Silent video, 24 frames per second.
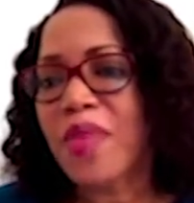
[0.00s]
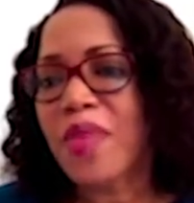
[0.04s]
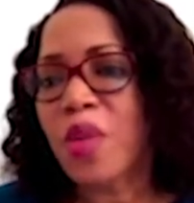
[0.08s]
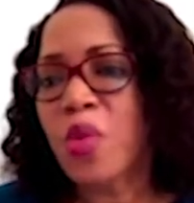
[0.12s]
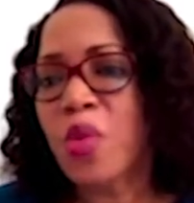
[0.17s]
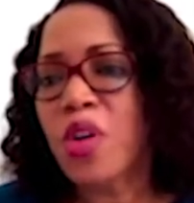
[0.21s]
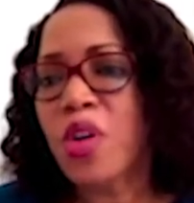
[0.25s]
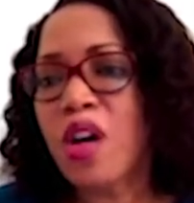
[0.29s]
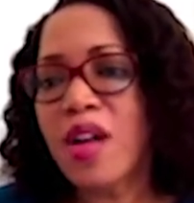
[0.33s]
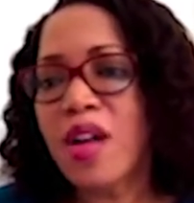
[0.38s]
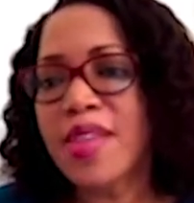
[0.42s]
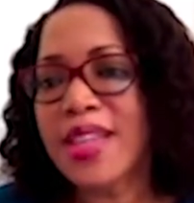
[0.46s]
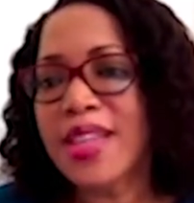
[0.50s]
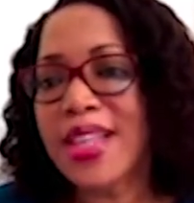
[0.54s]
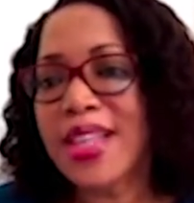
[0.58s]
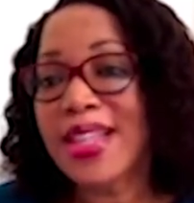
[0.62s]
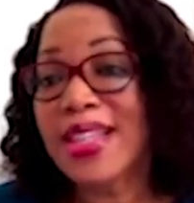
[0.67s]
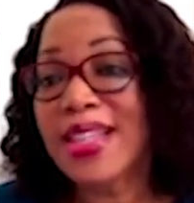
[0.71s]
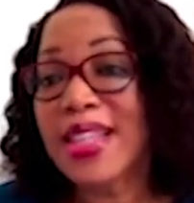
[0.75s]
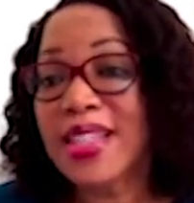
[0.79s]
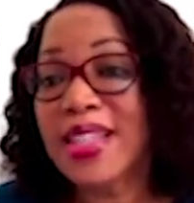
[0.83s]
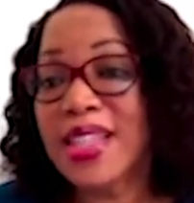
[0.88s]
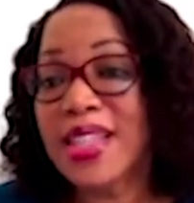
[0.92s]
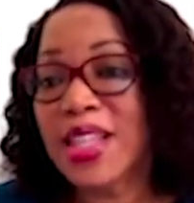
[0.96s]
We call this a
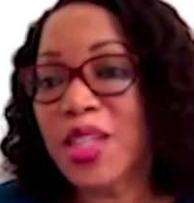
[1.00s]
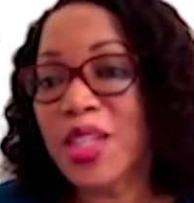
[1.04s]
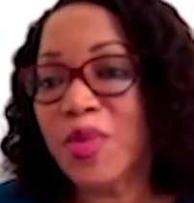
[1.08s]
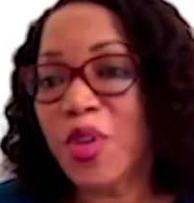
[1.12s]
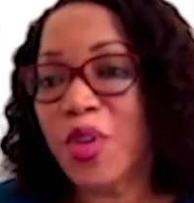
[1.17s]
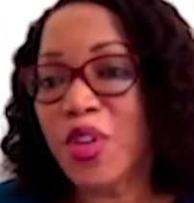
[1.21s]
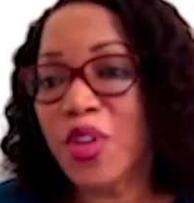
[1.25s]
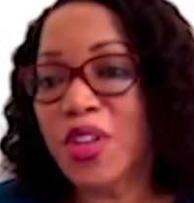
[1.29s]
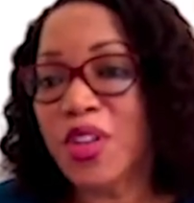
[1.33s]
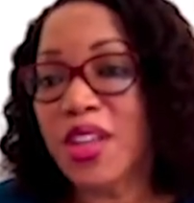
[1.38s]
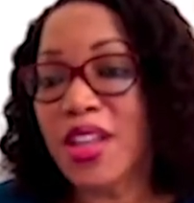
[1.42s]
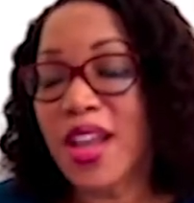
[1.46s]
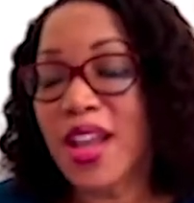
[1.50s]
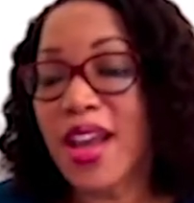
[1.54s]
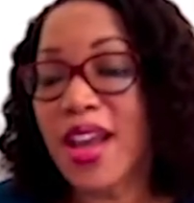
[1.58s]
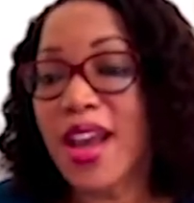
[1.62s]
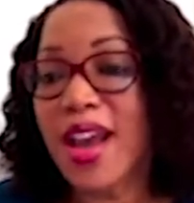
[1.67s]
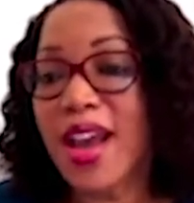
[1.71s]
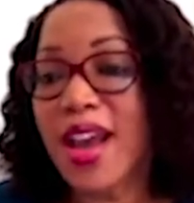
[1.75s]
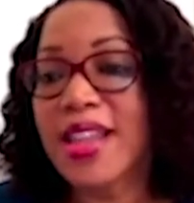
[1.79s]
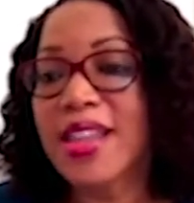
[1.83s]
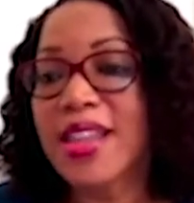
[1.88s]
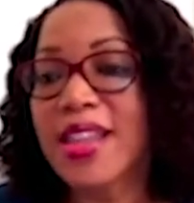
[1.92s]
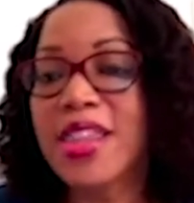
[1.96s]
settings button.
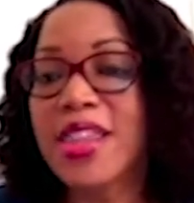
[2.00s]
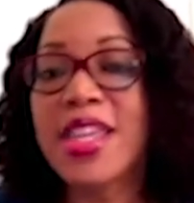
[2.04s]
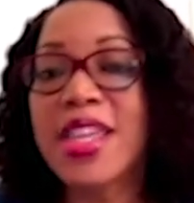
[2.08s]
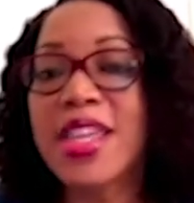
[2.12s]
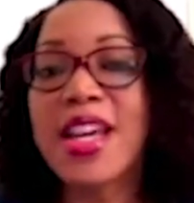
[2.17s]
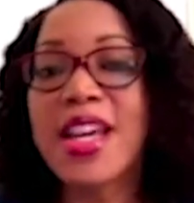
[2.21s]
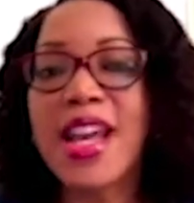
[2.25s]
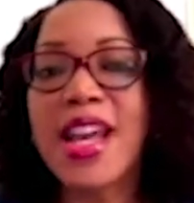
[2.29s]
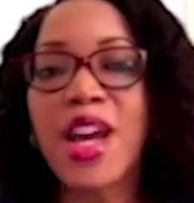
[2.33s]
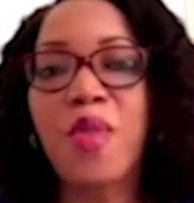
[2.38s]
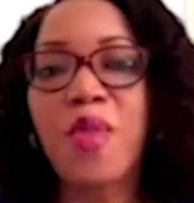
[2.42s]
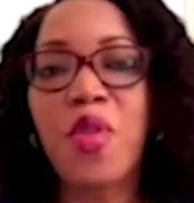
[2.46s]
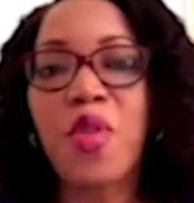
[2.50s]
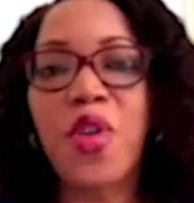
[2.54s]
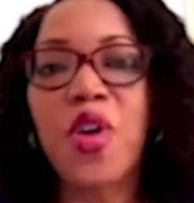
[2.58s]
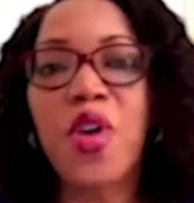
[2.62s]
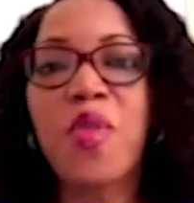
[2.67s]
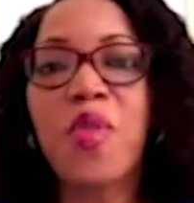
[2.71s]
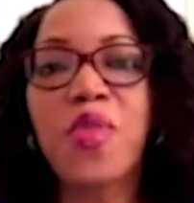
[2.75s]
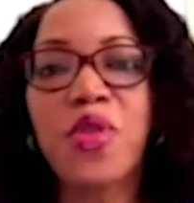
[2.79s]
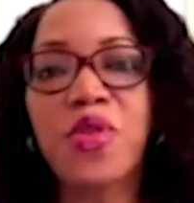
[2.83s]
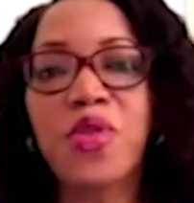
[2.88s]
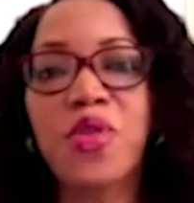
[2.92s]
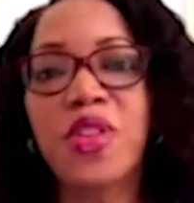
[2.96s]
And the thing I like about
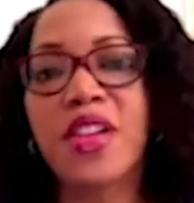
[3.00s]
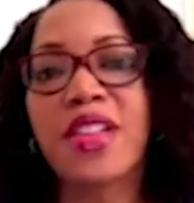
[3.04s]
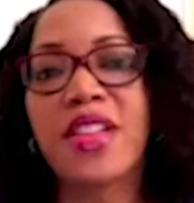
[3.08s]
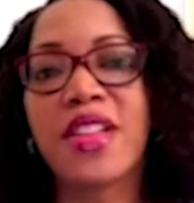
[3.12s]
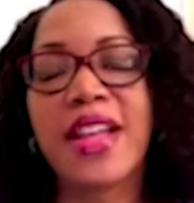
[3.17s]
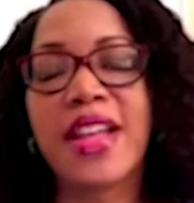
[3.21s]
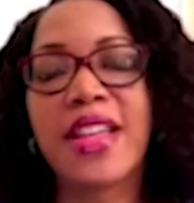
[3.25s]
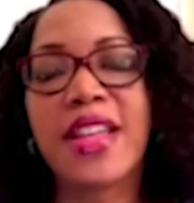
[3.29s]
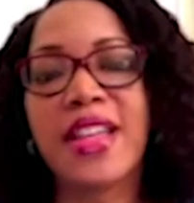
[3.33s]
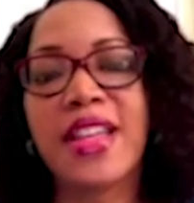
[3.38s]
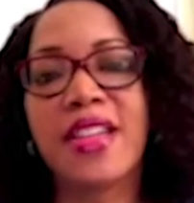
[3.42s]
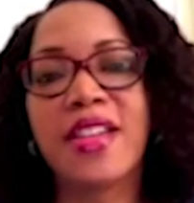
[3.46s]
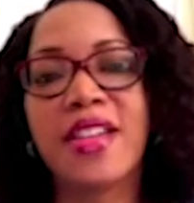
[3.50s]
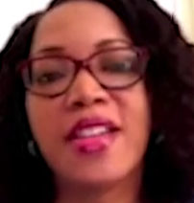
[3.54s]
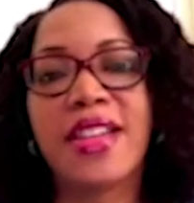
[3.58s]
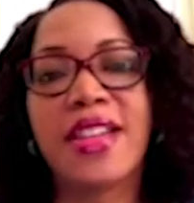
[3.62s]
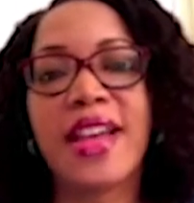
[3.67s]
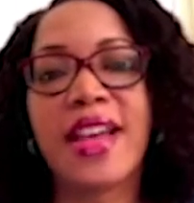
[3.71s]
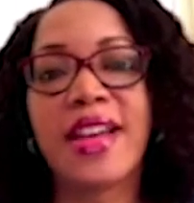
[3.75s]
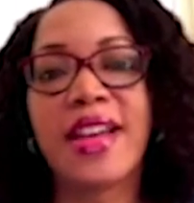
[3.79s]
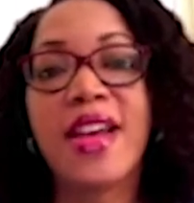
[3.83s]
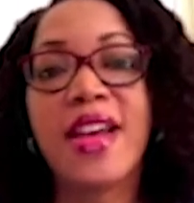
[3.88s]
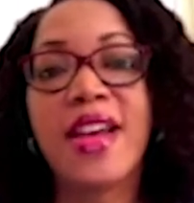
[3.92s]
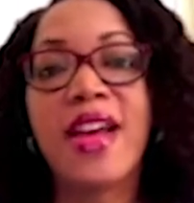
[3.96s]
computers, Alicia, is
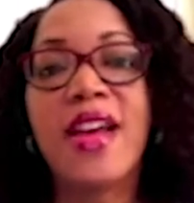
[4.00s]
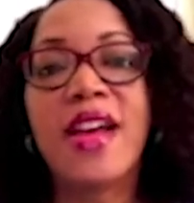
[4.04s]
that